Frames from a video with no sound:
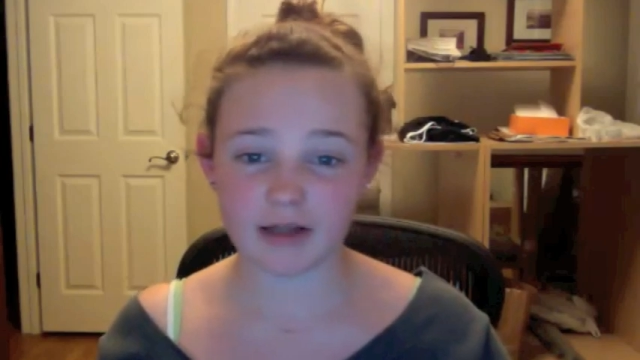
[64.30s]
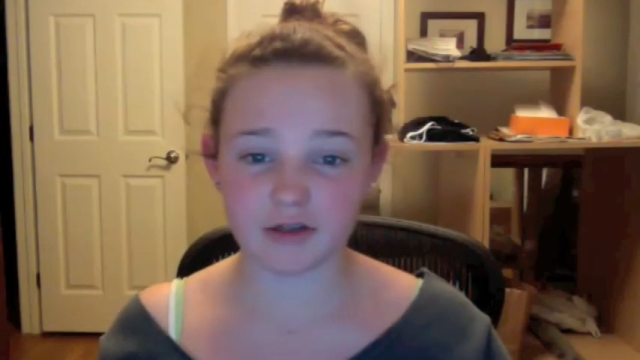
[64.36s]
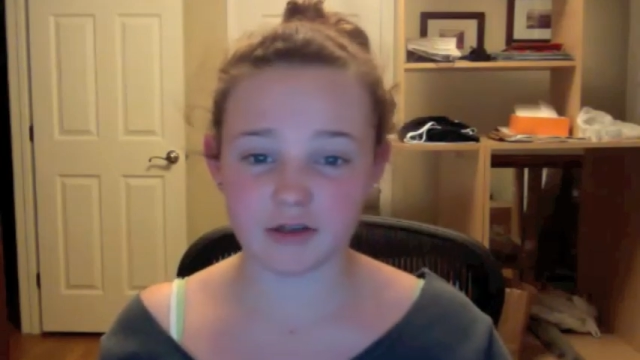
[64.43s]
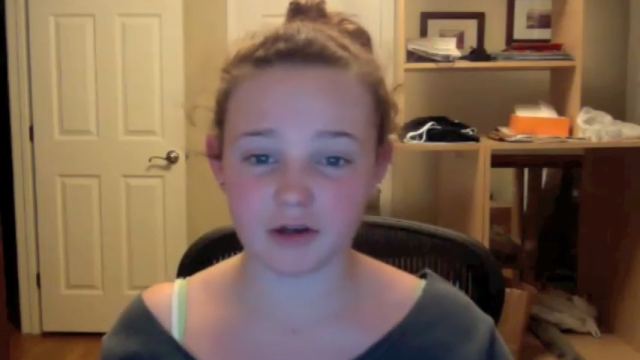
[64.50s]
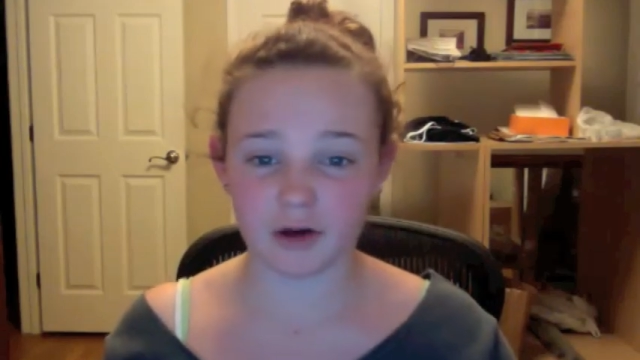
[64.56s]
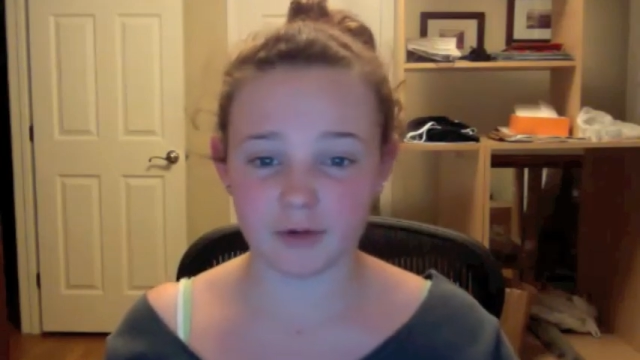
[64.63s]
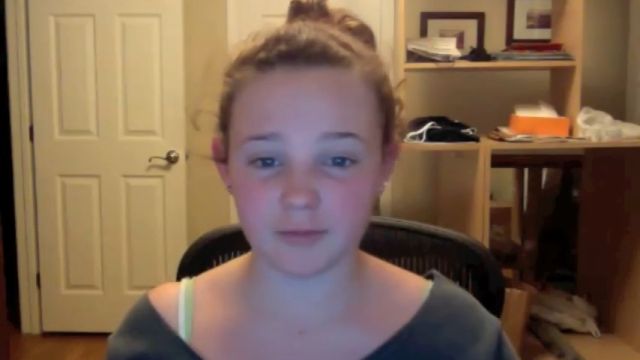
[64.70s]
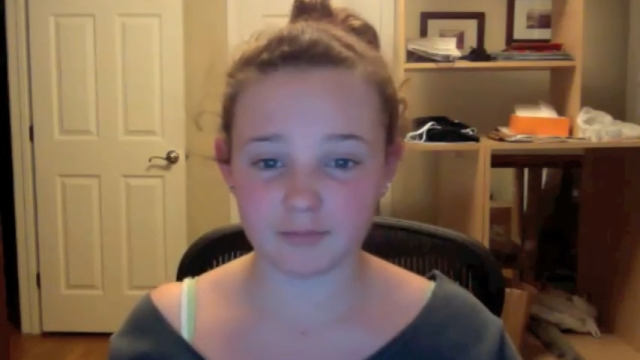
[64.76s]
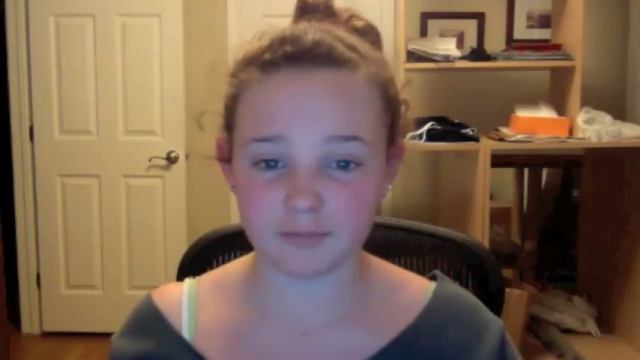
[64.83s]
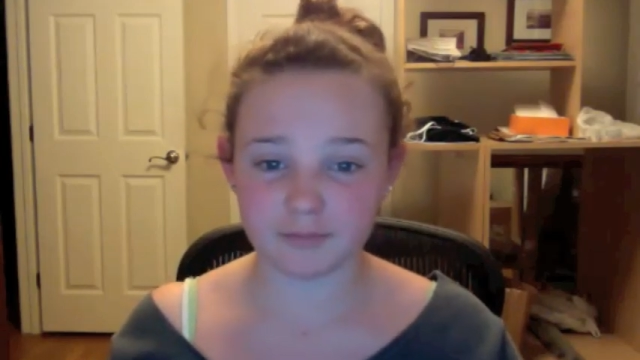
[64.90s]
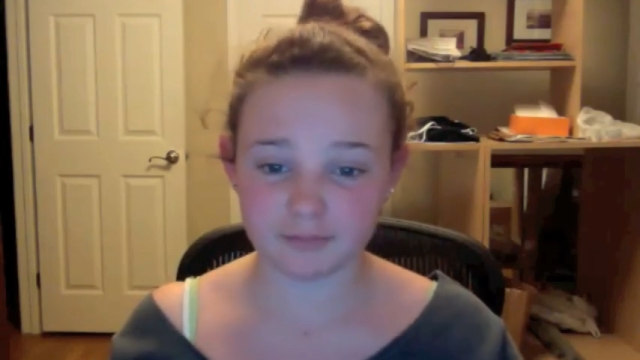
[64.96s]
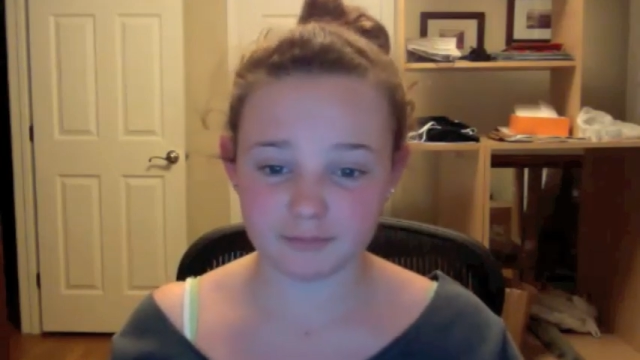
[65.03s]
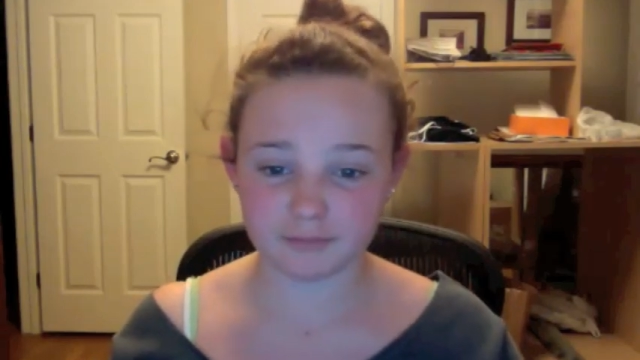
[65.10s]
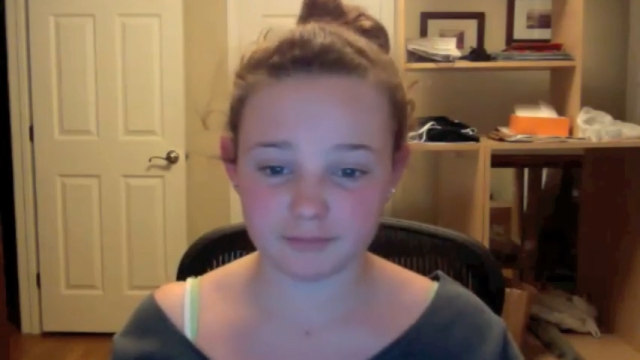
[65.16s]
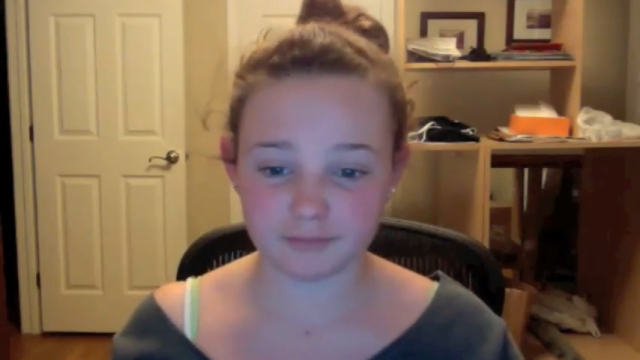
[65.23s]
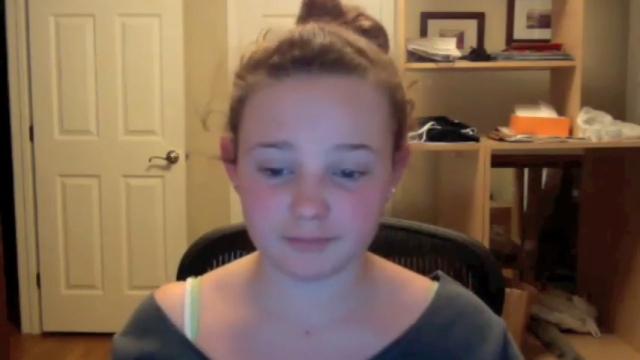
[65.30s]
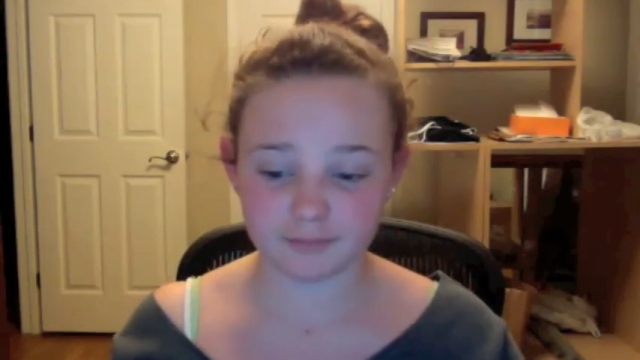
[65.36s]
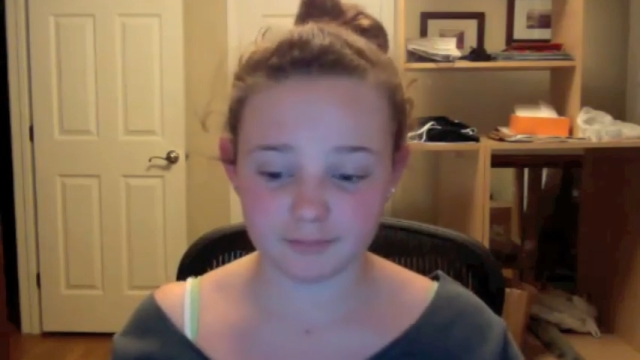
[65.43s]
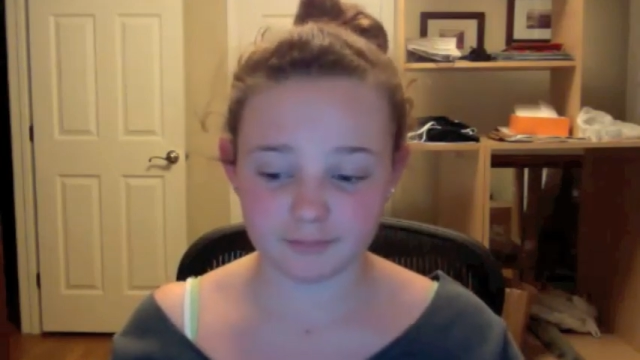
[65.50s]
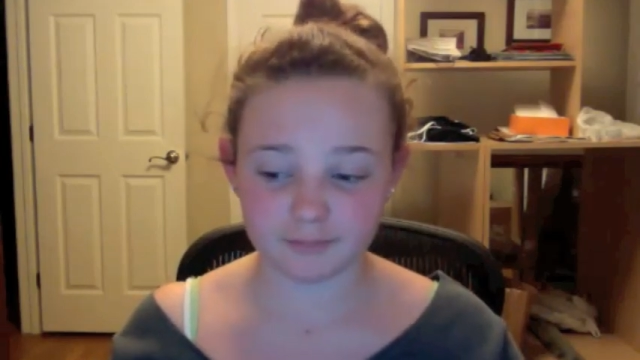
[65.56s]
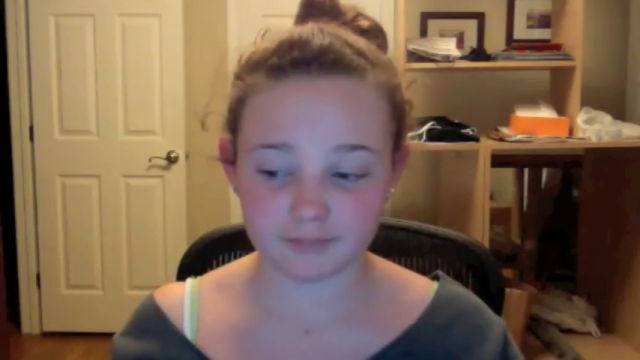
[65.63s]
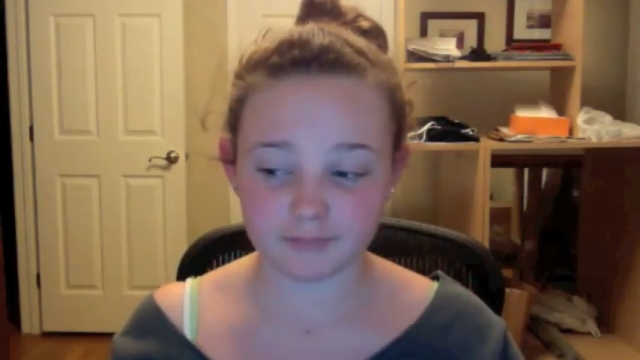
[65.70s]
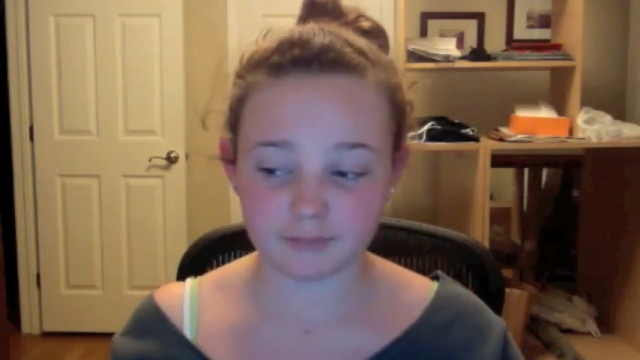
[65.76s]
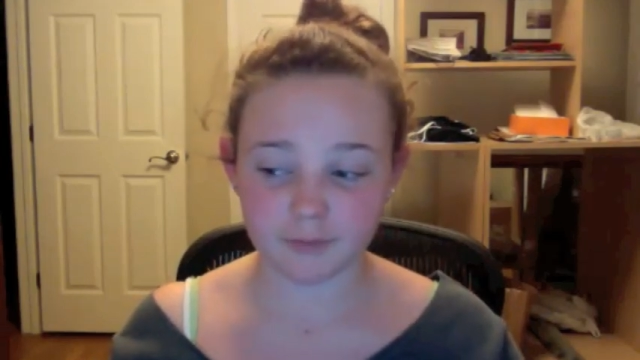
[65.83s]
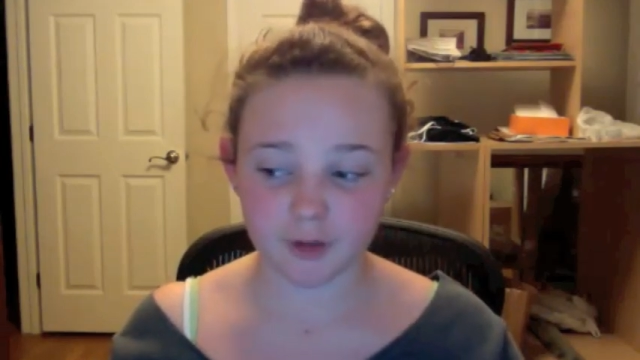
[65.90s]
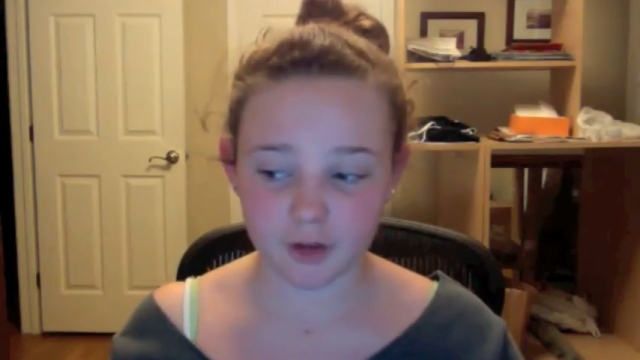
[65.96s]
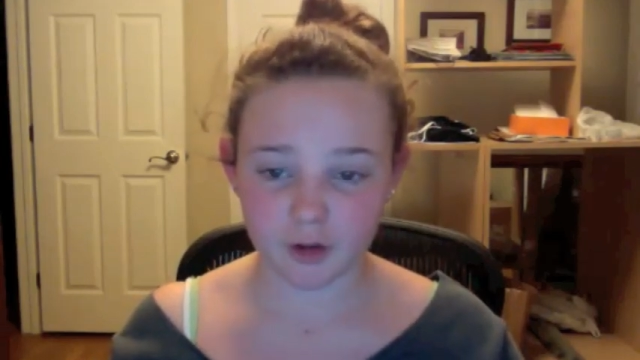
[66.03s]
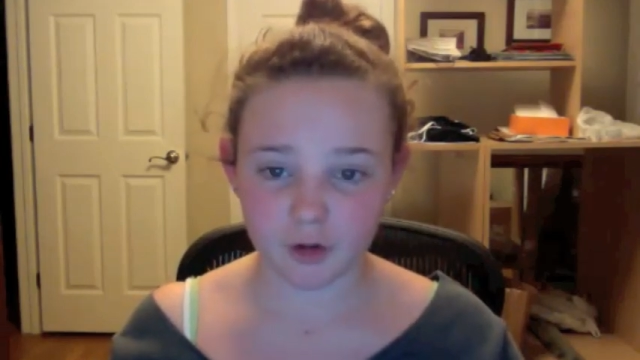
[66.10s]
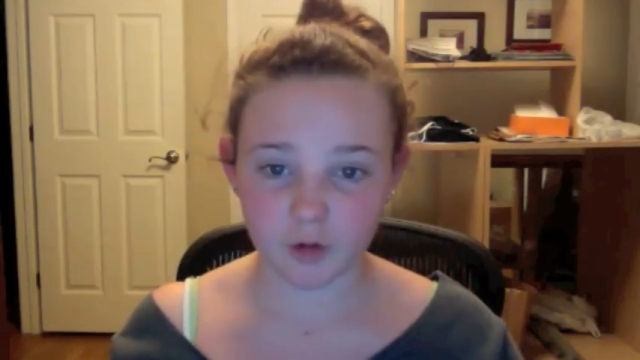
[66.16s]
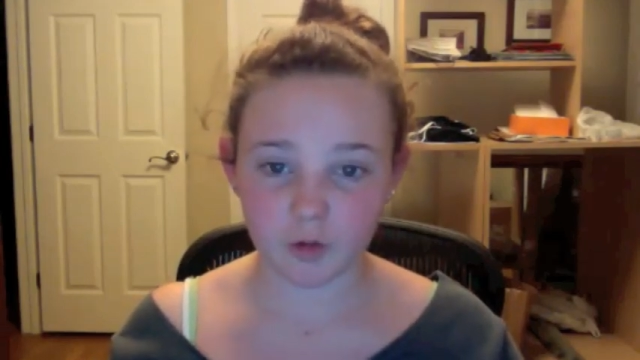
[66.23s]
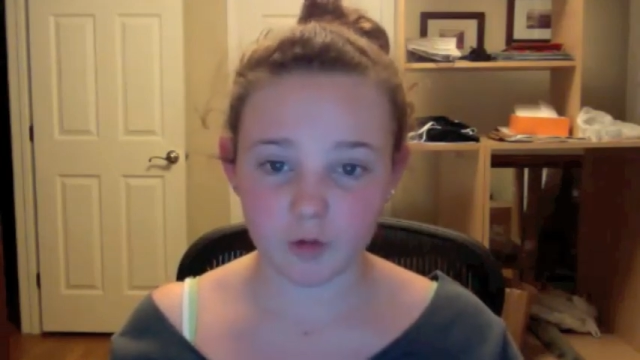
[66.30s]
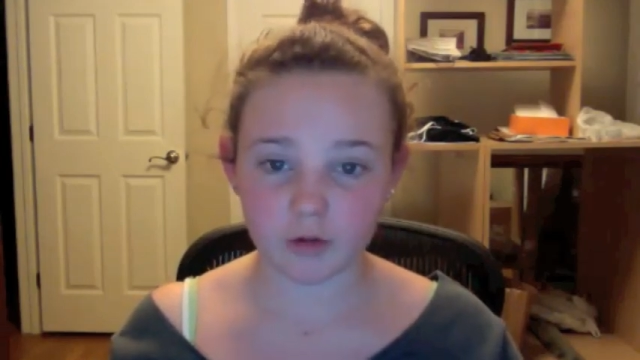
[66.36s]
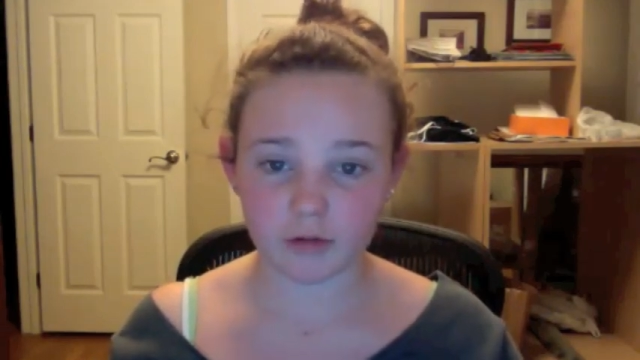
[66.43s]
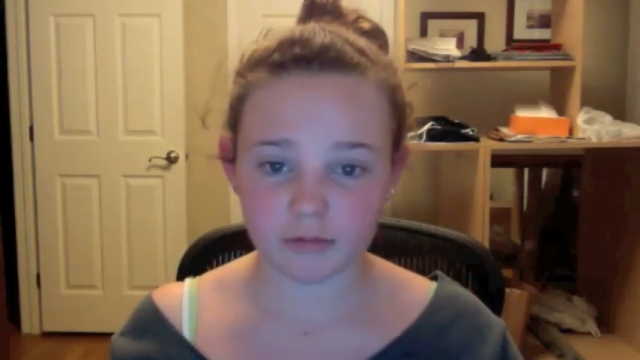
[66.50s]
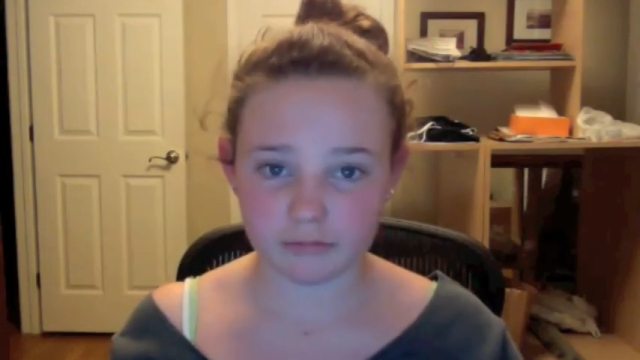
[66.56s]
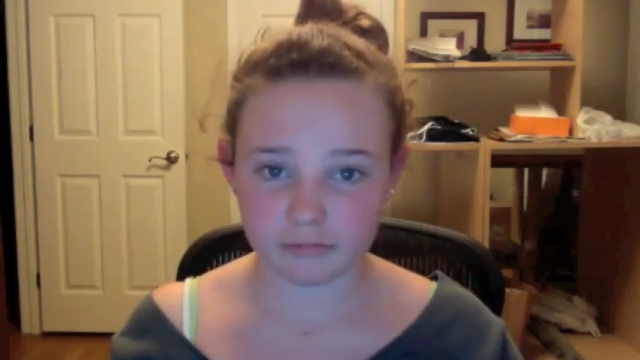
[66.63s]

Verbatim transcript: And you go, cool.